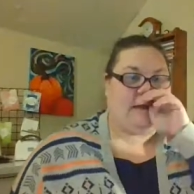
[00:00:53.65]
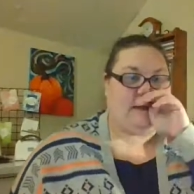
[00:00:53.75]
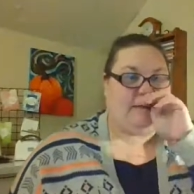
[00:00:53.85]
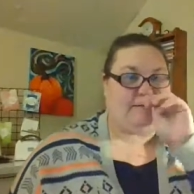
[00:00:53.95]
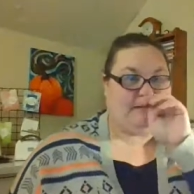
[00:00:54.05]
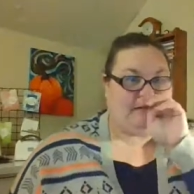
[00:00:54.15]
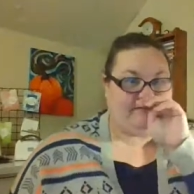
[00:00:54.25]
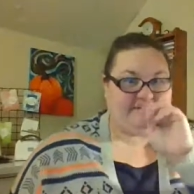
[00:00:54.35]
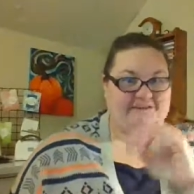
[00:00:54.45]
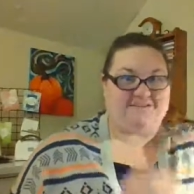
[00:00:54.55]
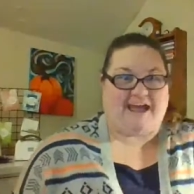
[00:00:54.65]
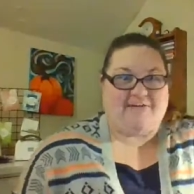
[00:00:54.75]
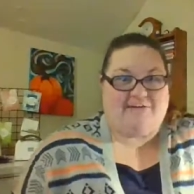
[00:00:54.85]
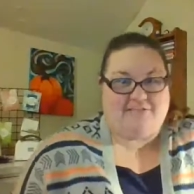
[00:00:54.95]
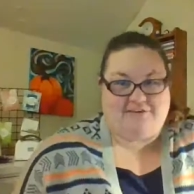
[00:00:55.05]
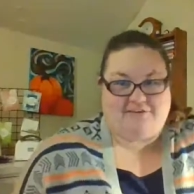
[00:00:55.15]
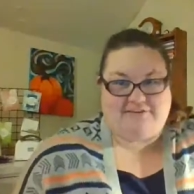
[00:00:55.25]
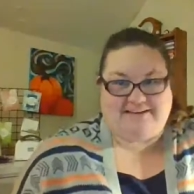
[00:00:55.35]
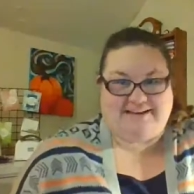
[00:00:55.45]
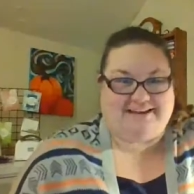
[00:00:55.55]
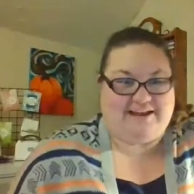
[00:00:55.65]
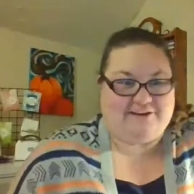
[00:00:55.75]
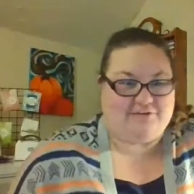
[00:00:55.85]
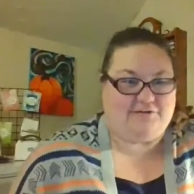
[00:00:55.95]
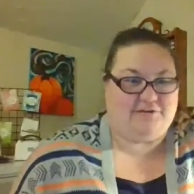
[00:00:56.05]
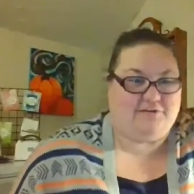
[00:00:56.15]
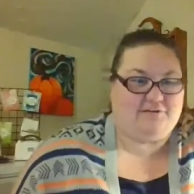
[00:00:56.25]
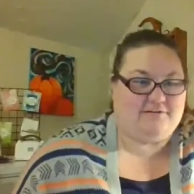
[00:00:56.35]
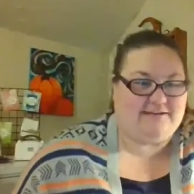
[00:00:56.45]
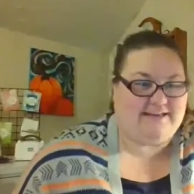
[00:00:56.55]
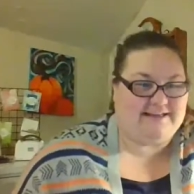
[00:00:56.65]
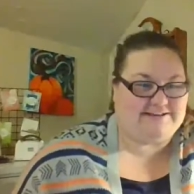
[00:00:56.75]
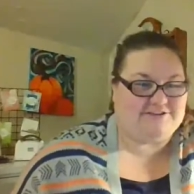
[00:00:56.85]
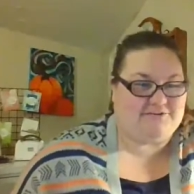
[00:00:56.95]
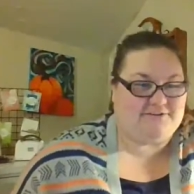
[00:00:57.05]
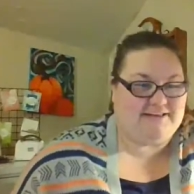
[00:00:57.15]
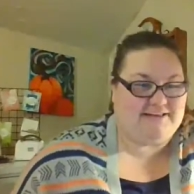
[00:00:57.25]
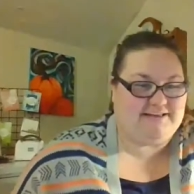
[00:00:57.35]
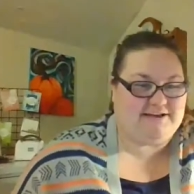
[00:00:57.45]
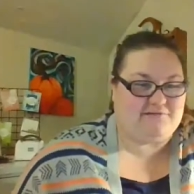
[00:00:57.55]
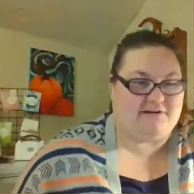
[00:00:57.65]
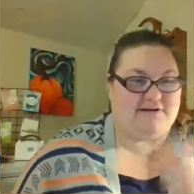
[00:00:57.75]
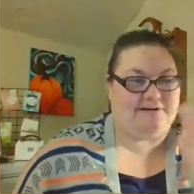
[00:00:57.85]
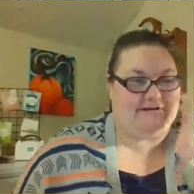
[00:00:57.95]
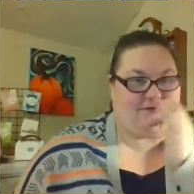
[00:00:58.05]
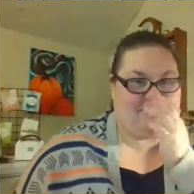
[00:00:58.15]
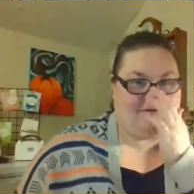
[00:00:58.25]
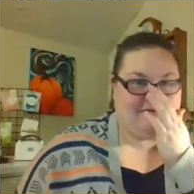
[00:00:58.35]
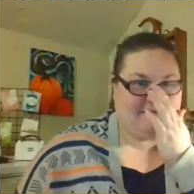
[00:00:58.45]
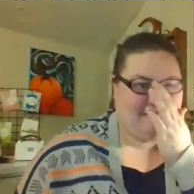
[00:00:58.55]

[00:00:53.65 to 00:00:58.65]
Um, I'd love to chat with you and connect with you. Hey, Jody, how are you?